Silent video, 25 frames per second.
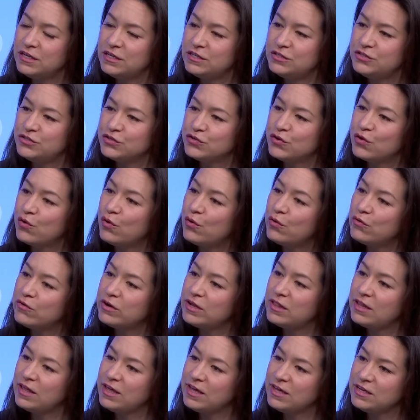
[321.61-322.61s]
to
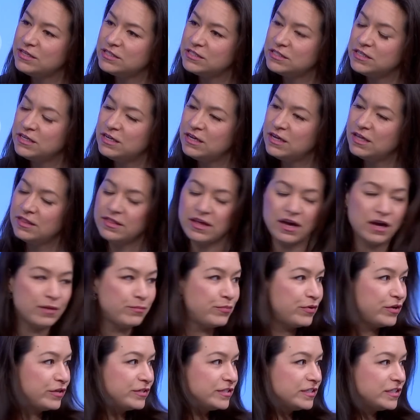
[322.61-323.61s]
correlate that
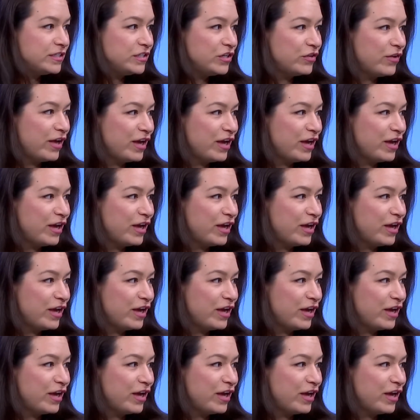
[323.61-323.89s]
personal